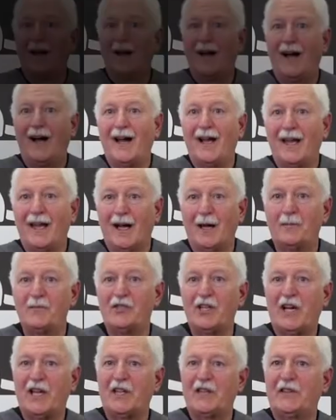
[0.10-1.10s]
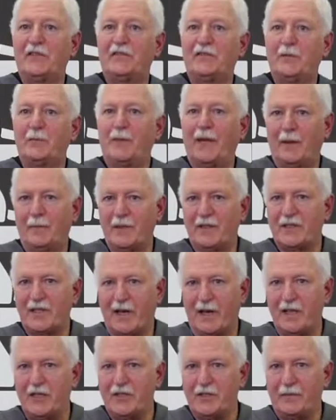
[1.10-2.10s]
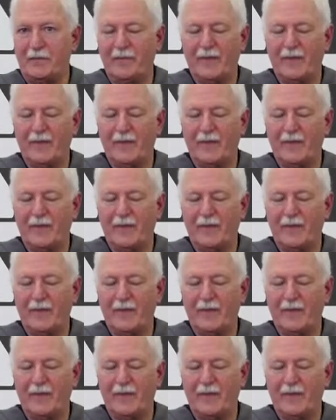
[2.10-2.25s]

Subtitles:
Hi, I'm Jonathan from Pet Massage,